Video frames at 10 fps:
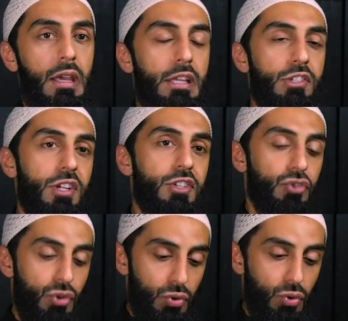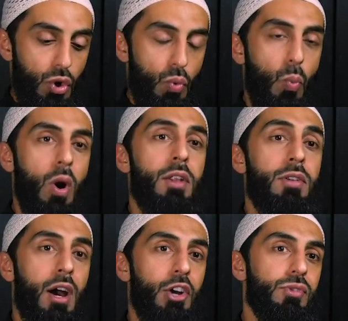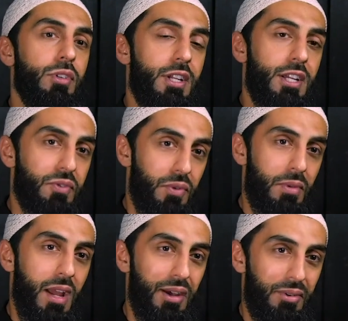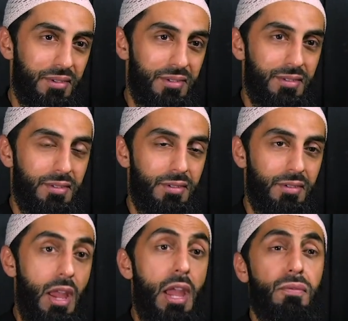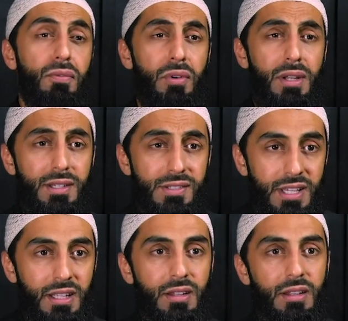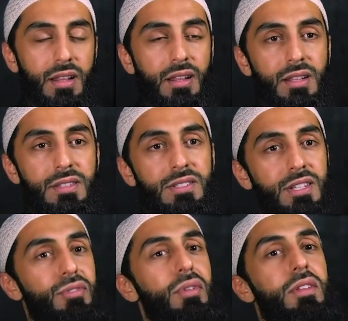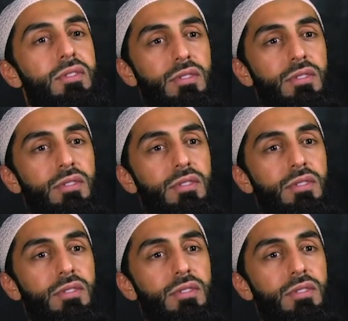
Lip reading: In just 100 years from now, every single listener to this